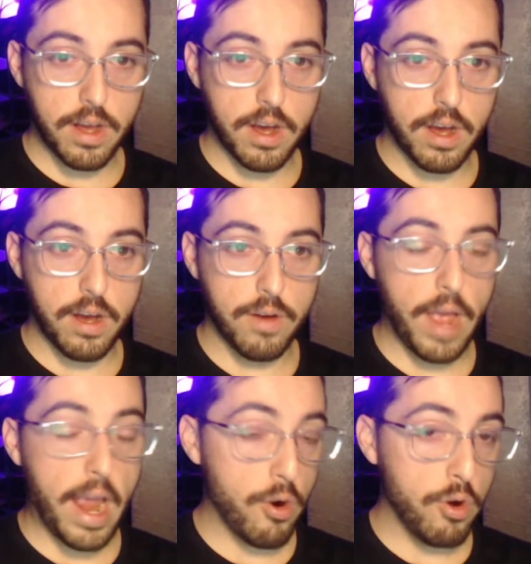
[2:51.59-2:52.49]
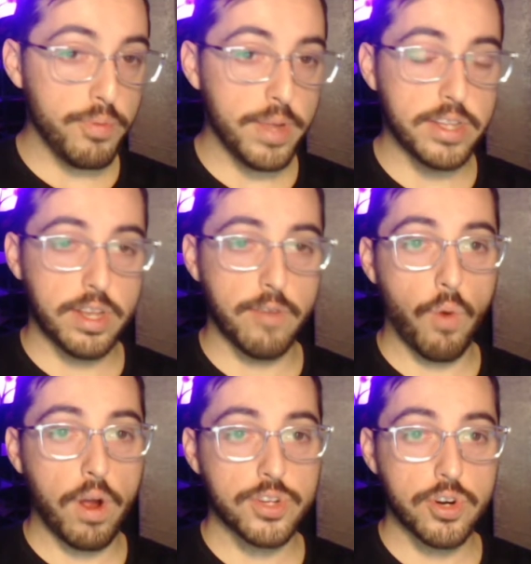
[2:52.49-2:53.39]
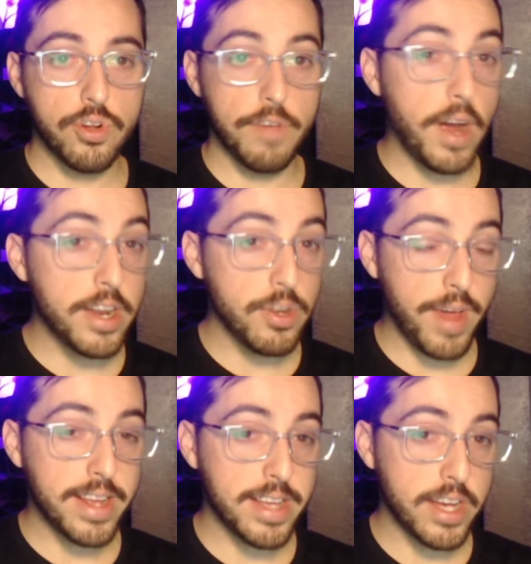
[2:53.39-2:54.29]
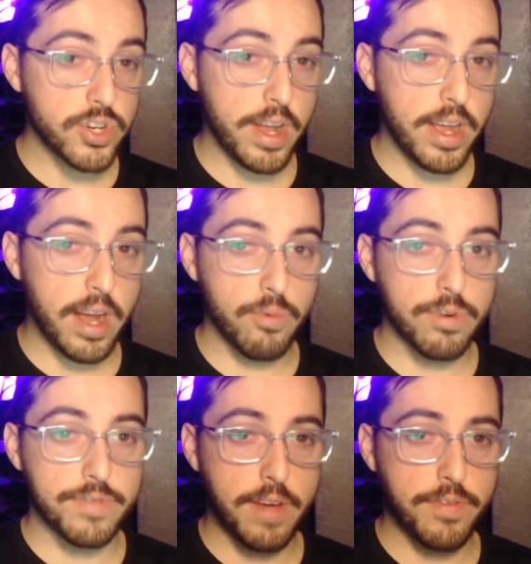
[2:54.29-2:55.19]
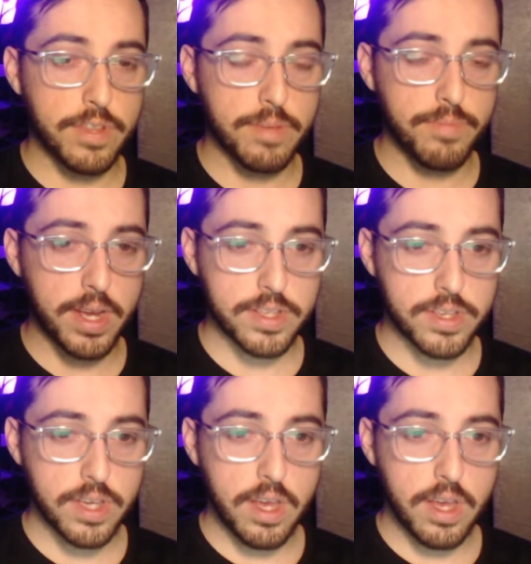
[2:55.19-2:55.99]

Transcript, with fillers: Arrow played instead of Wild Turtle. If I knew that yesterday, I would have definitely picked.